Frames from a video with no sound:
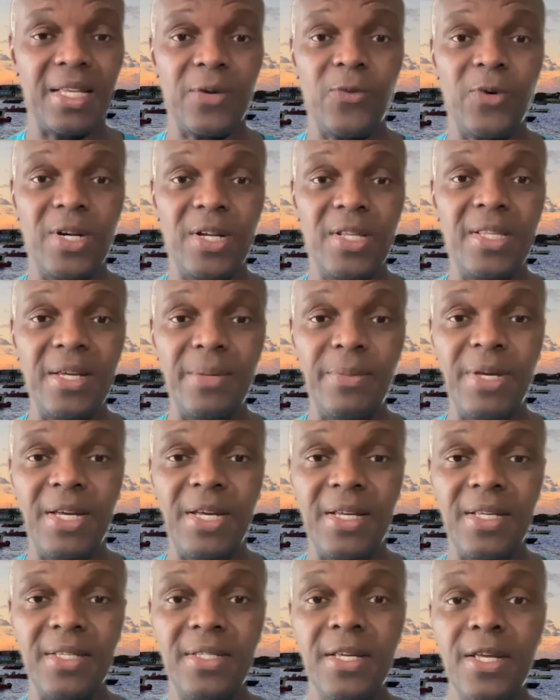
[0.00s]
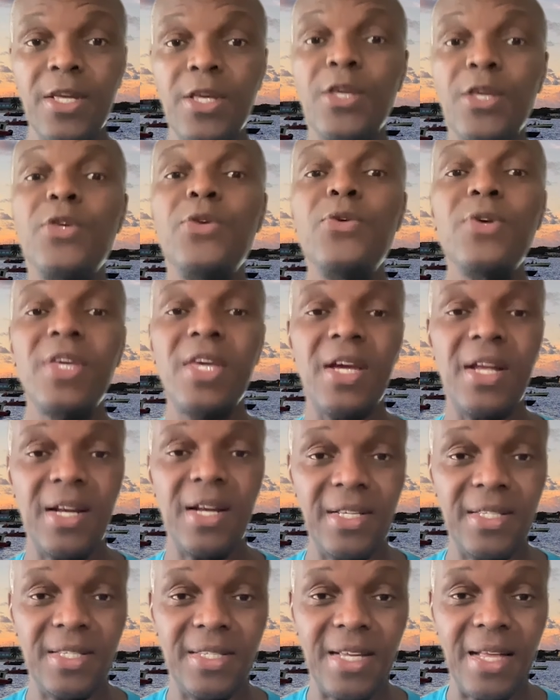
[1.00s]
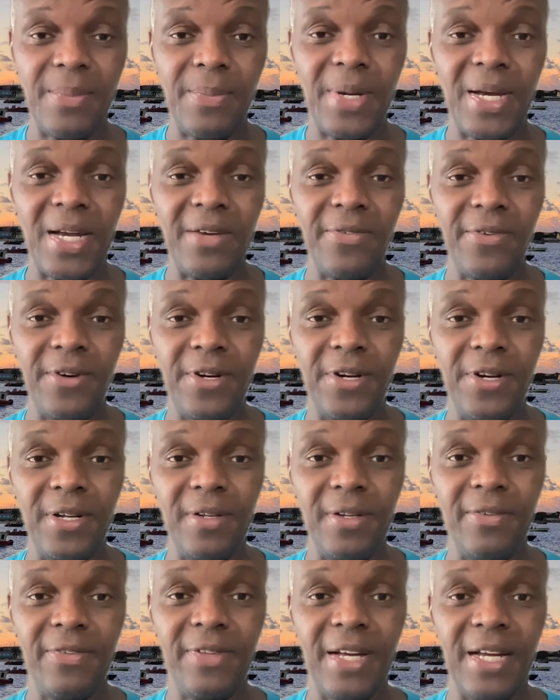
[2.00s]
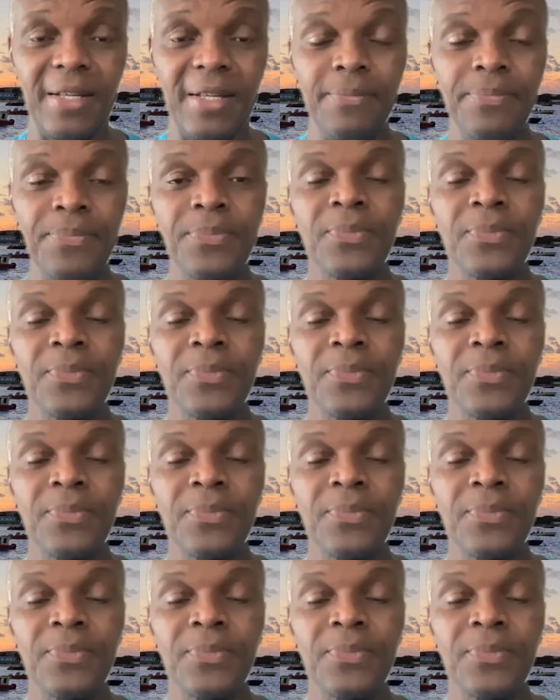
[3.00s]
and one of them is you cannot stand by for an earlier flight.